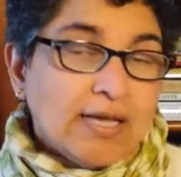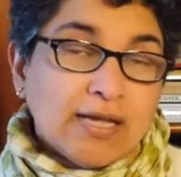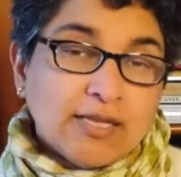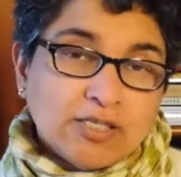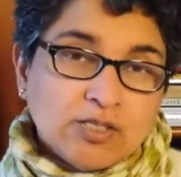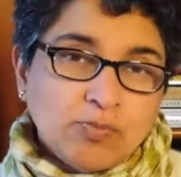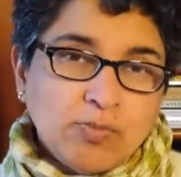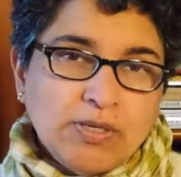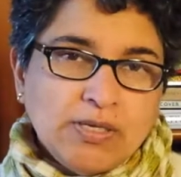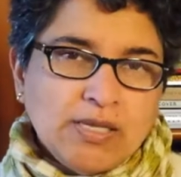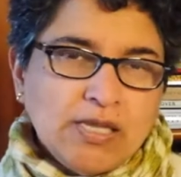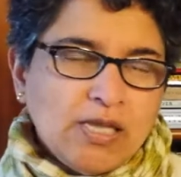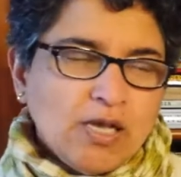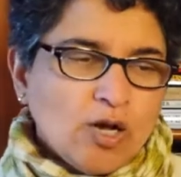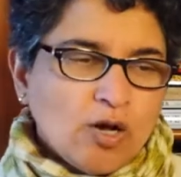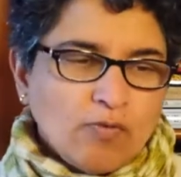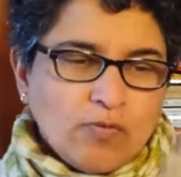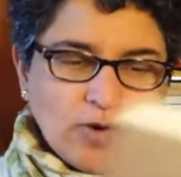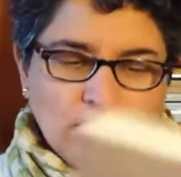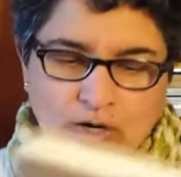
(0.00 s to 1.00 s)
And
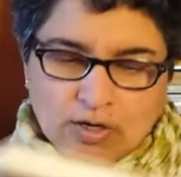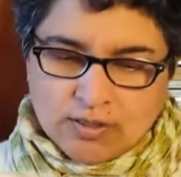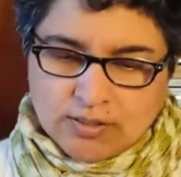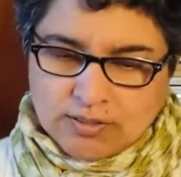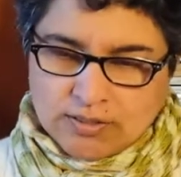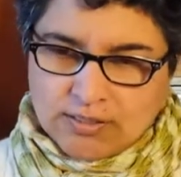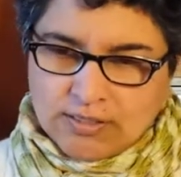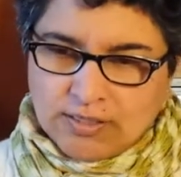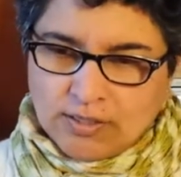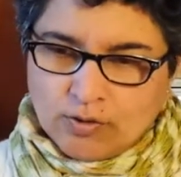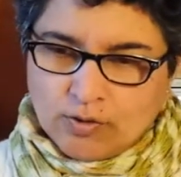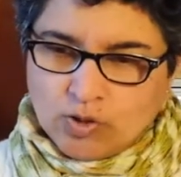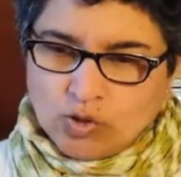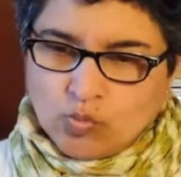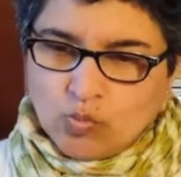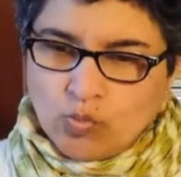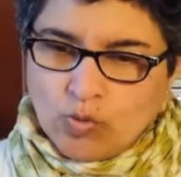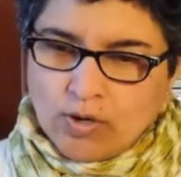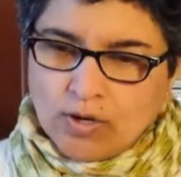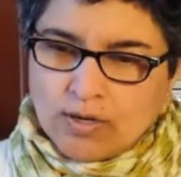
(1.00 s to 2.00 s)
speaking of art,
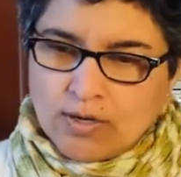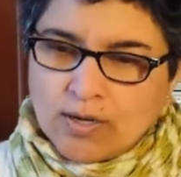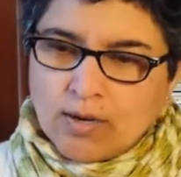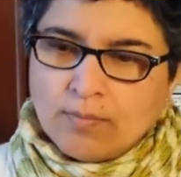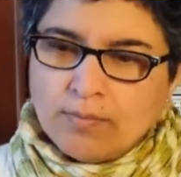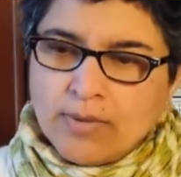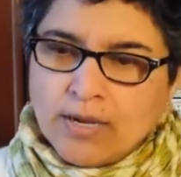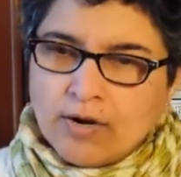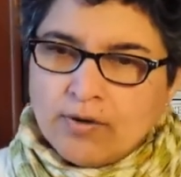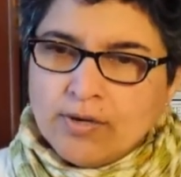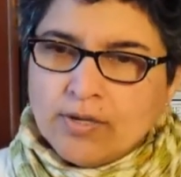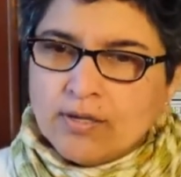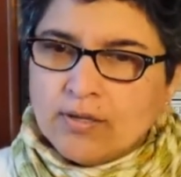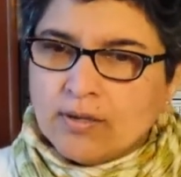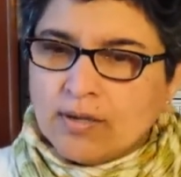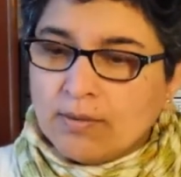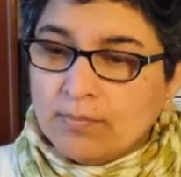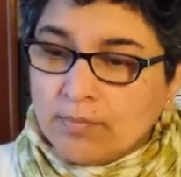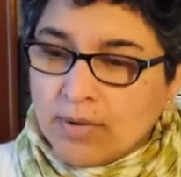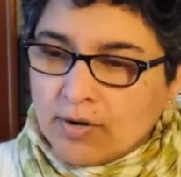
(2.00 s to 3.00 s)
here's one,
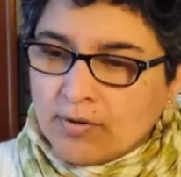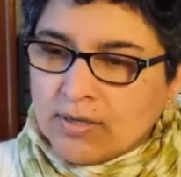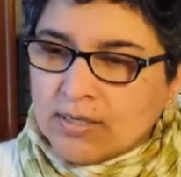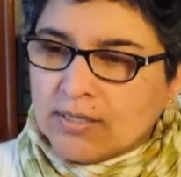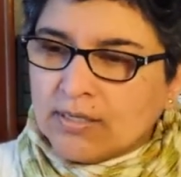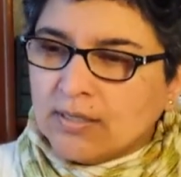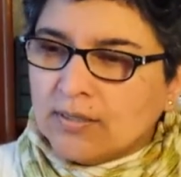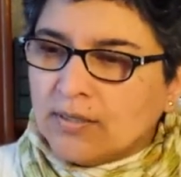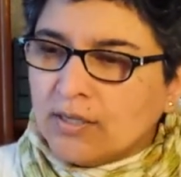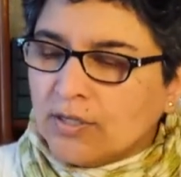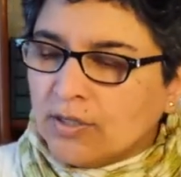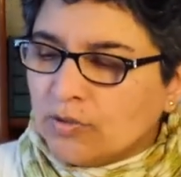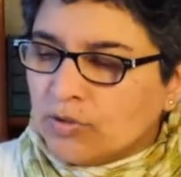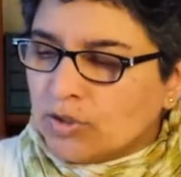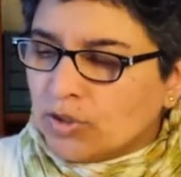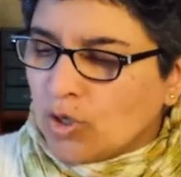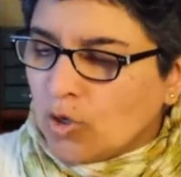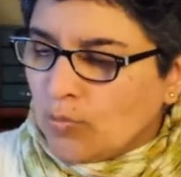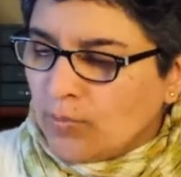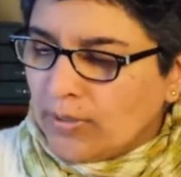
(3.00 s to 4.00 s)
American
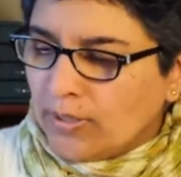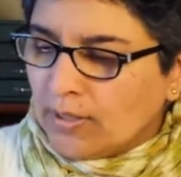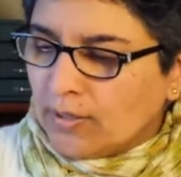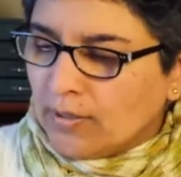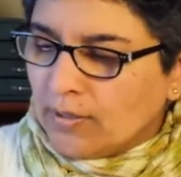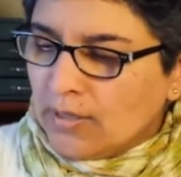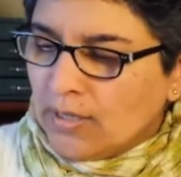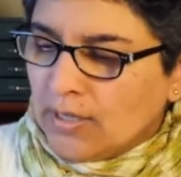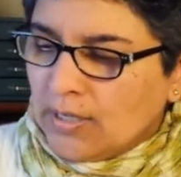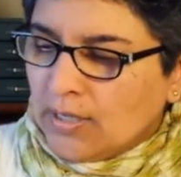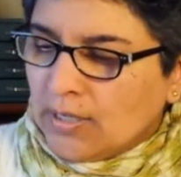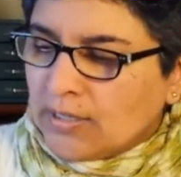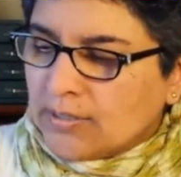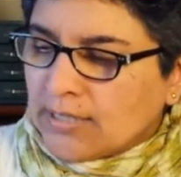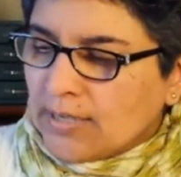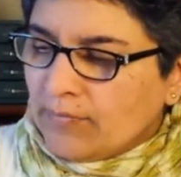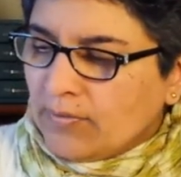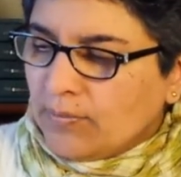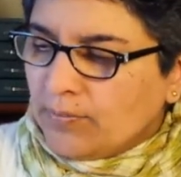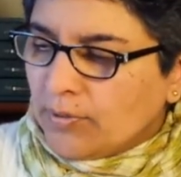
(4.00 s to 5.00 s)
Utopia,
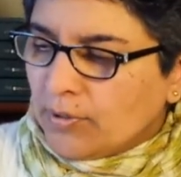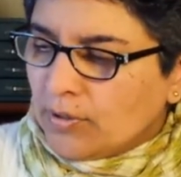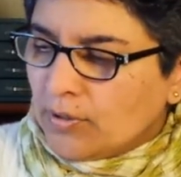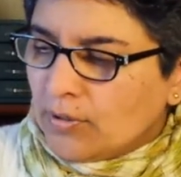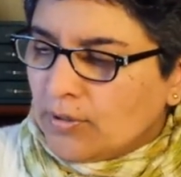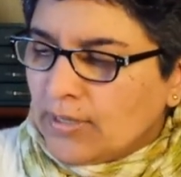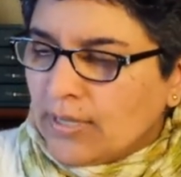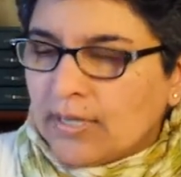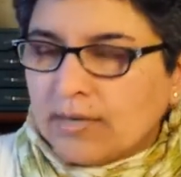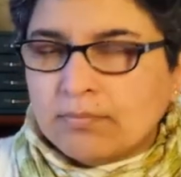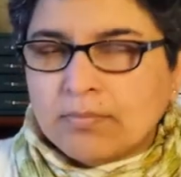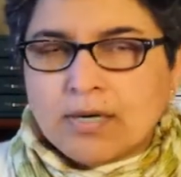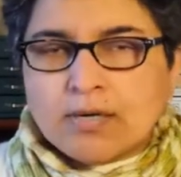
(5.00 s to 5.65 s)
David Byrne and